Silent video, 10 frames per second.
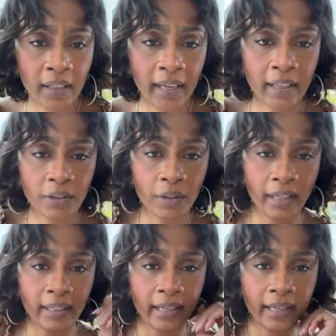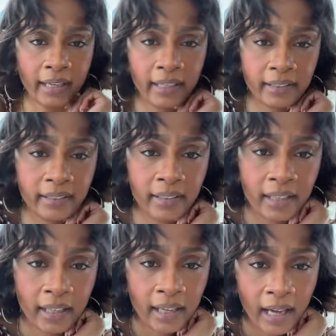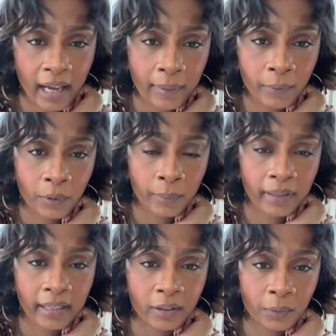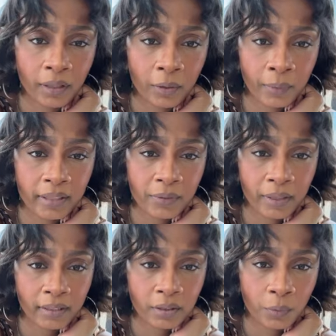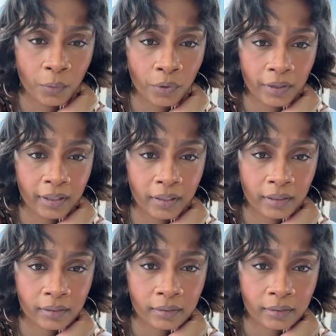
Adriana H. I'm a woman at the well, Resurrection Warrior.